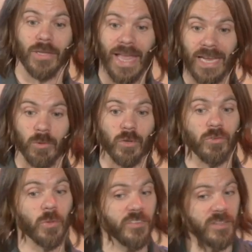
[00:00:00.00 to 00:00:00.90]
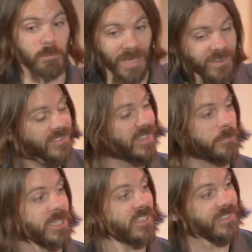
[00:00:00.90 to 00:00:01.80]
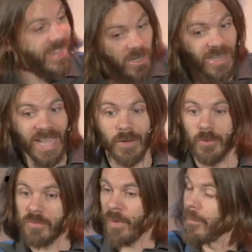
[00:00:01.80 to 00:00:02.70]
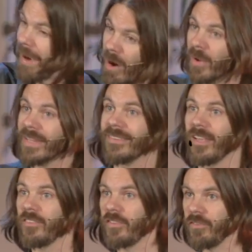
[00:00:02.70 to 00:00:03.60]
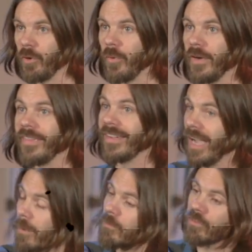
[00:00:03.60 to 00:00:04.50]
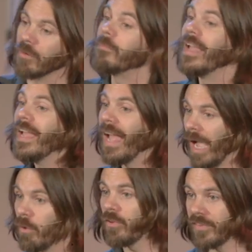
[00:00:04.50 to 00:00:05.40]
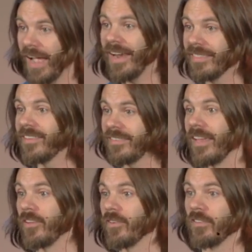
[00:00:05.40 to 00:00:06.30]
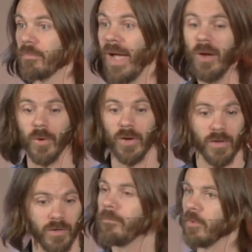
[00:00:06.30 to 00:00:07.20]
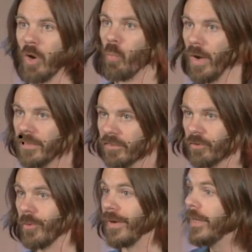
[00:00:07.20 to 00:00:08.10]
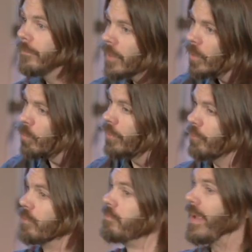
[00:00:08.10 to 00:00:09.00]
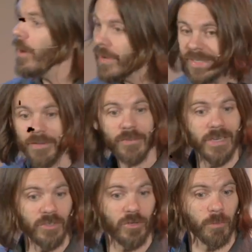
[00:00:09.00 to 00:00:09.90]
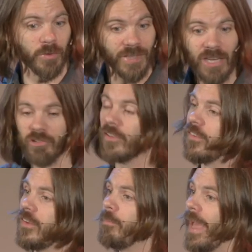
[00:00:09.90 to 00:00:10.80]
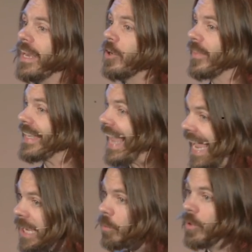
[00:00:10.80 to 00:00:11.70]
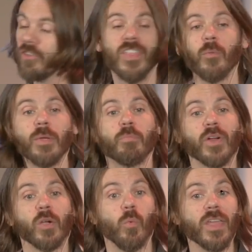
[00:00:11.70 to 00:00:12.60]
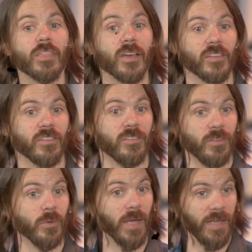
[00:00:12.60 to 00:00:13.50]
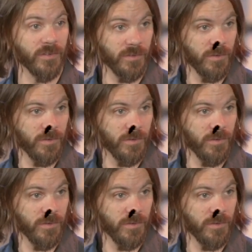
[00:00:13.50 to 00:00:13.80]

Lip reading: language will see blessing because their language primarily tells a story that comes from outside the centers of power. You got one story with two very different interpretations depending on the language that we bring with us to it.